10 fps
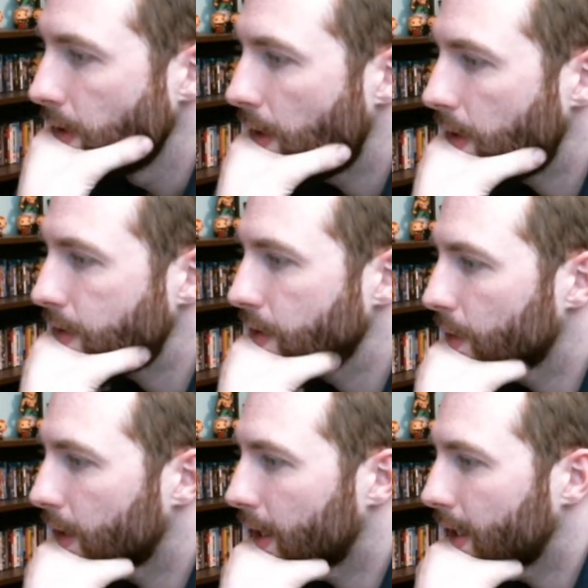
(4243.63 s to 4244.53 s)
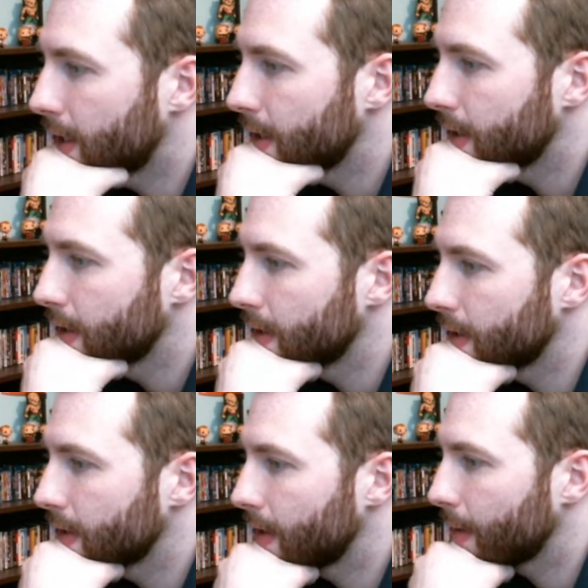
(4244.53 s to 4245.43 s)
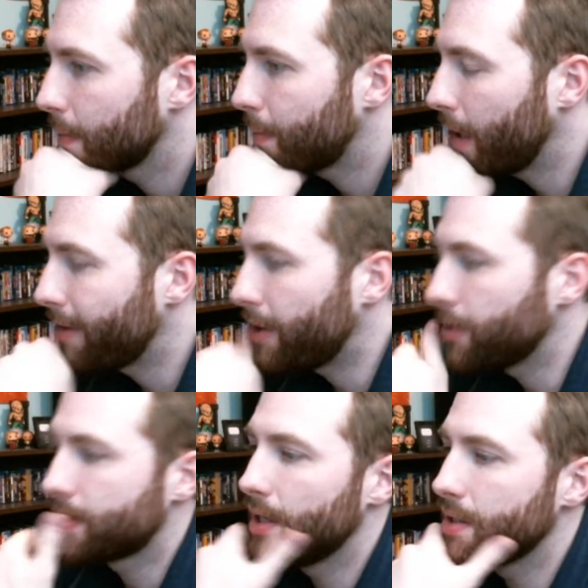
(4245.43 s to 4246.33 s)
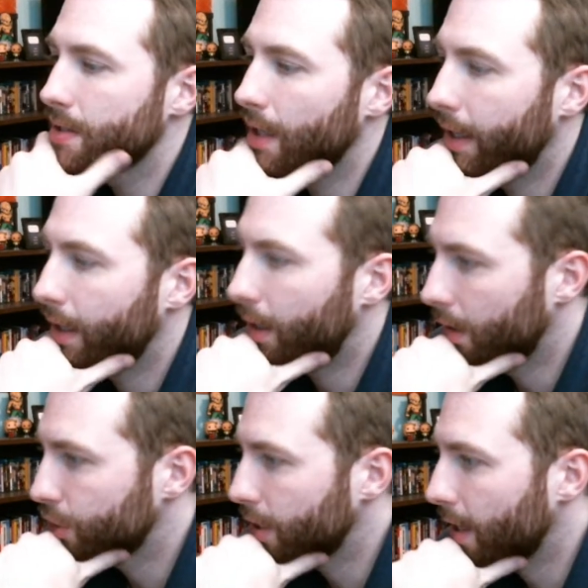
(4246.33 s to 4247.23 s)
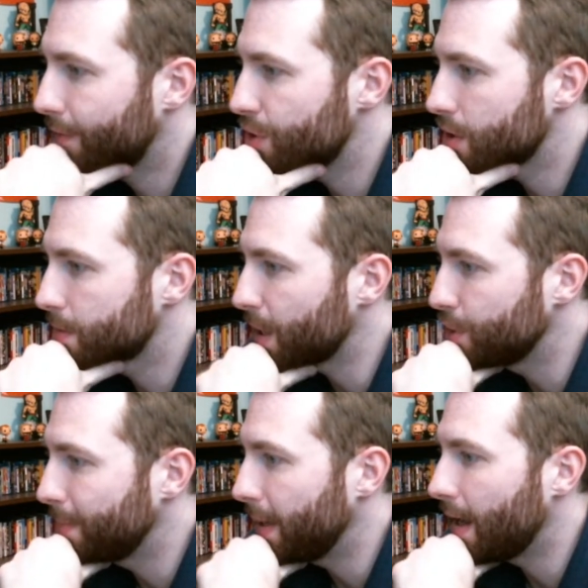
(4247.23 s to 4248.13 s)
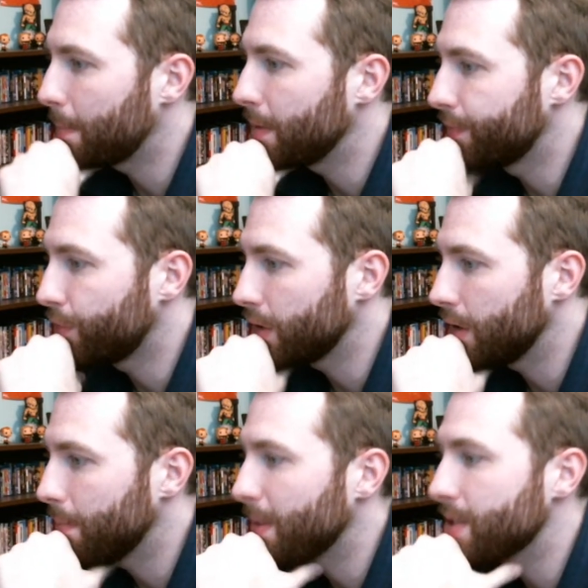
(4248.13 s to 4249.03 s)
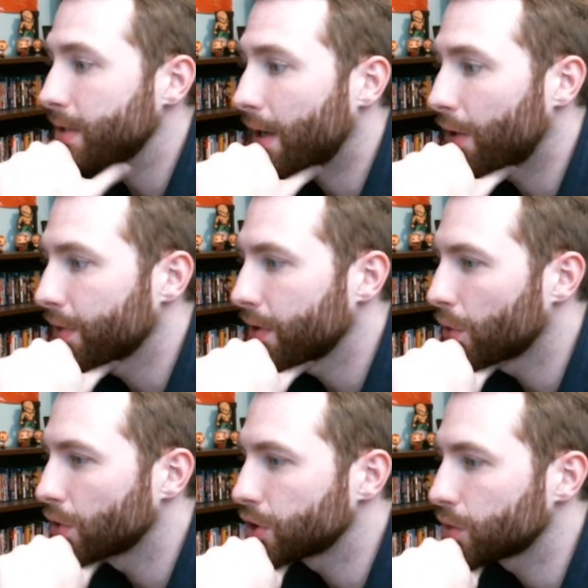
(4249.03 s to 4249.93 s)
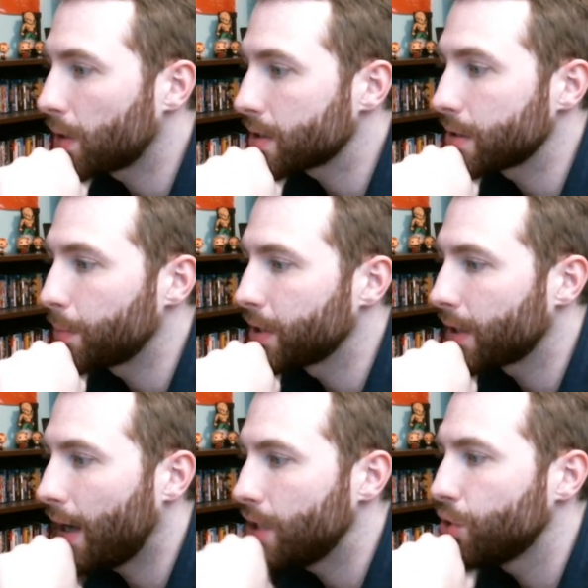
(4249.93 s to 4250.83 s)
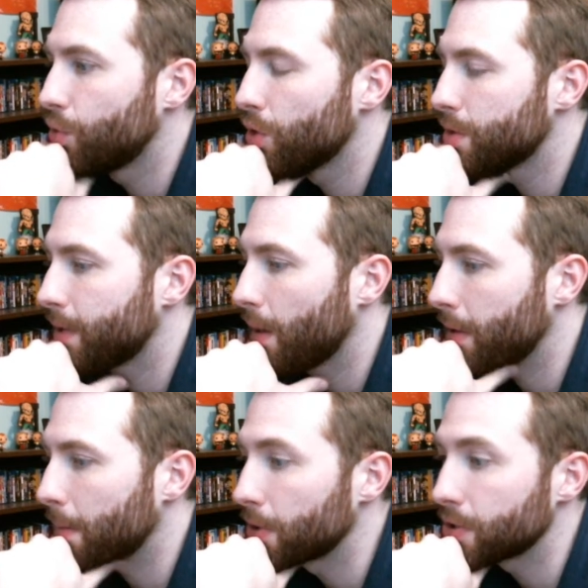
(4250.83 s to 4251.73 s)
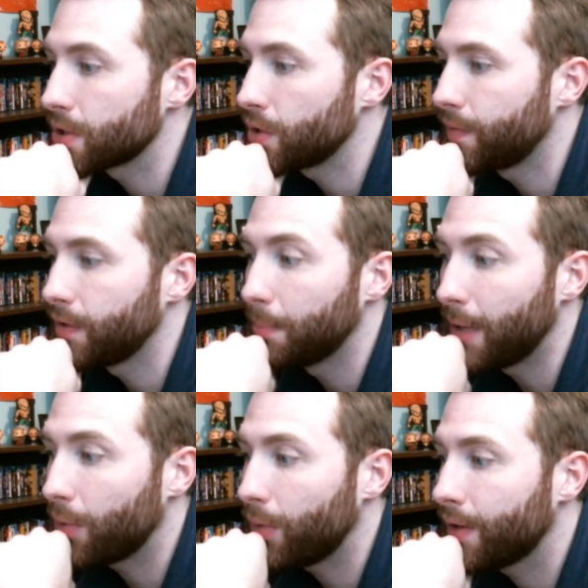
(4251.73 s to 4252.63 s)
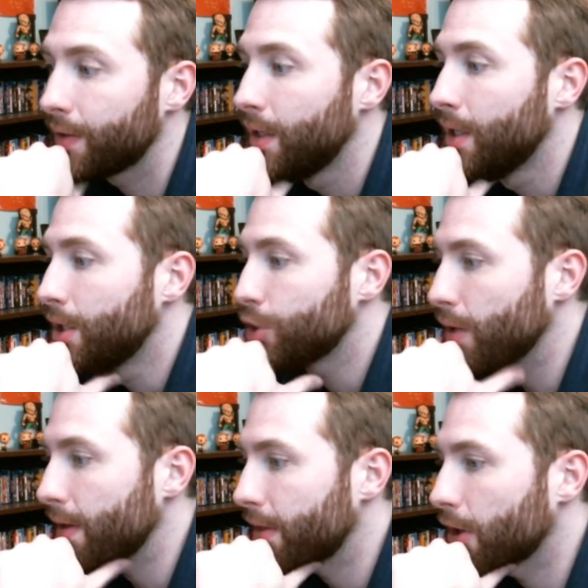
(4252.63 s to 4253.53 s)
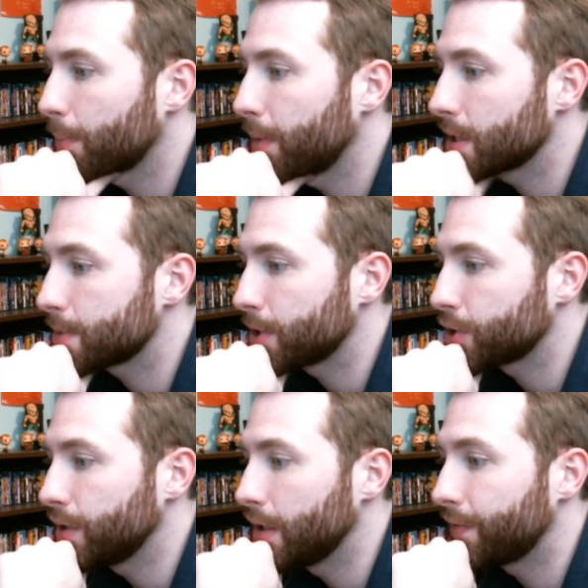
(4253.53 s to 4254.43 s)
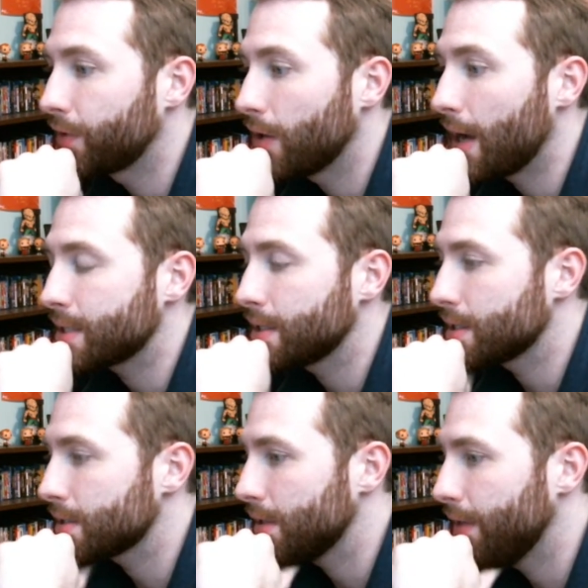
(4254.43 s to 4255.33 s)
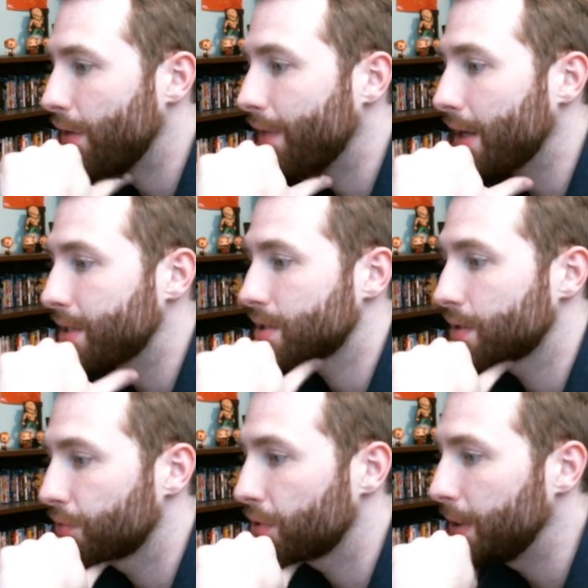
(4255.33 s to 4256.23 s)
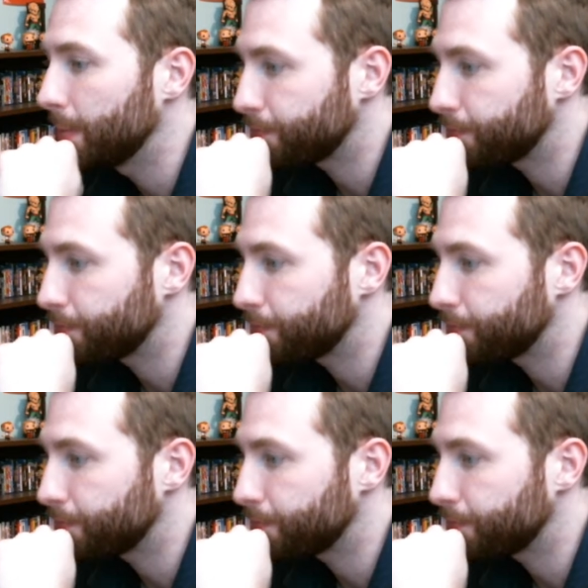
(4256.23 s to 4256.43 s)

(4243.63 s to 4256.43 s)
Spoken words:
Also, Pavel says that, chat, if you suspect you may not be fully mentally healthy or just want someone to guide you towards becoming a person you'd feel better with, try therapy, especially if you have access to free.